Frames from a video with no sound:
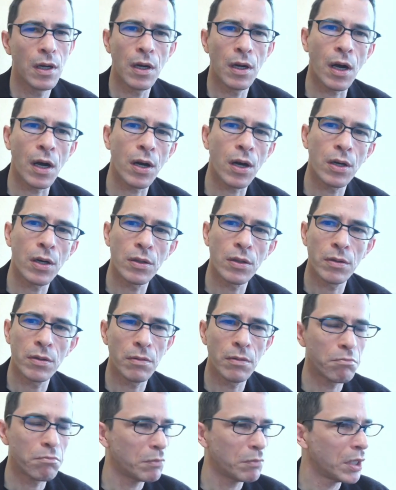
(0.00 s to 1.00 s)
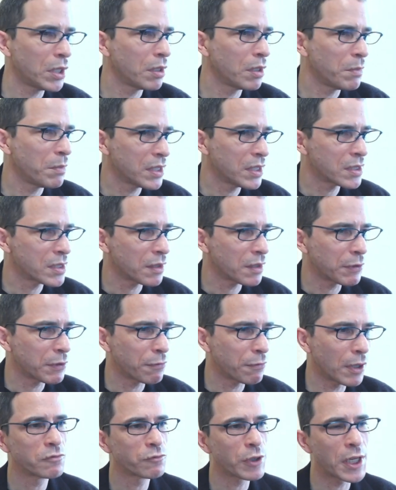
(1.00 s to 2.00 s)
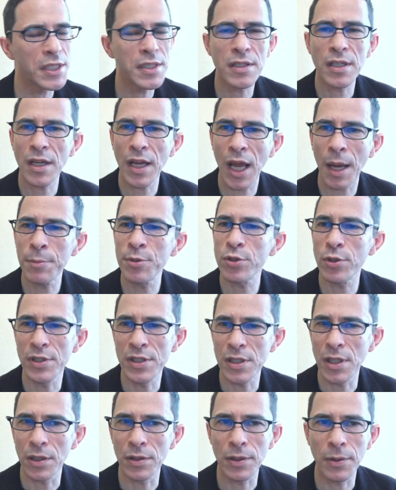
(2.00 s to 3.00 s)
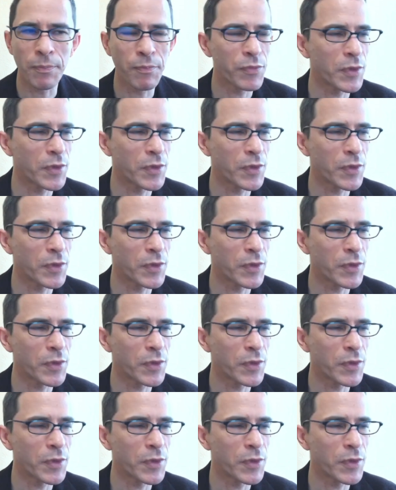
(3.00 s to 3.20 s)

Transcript: are in the midst of a race to capture each other,